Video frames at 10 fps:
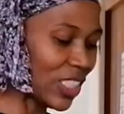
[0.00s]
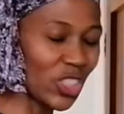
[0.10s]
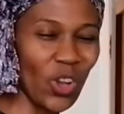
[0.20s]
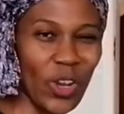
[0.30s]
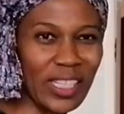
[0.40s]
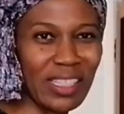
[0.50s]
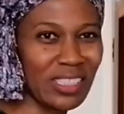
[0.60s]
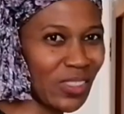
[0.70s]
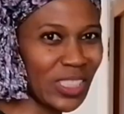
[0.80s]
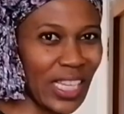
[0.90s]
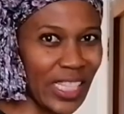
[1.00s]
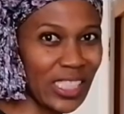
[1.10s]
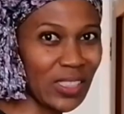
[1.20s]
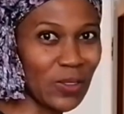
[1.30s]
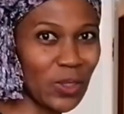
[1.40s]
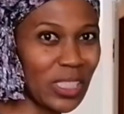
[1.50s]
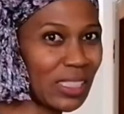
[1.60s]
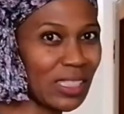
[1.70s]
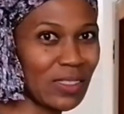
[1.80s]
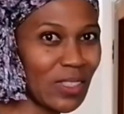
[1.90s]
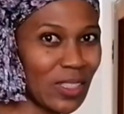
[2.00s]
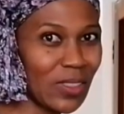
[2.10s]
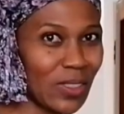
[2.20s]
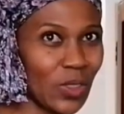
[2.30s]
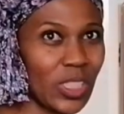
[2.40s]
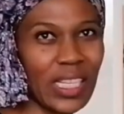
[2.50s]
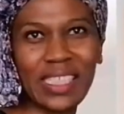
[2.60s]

So it does not taste good, it does not look good.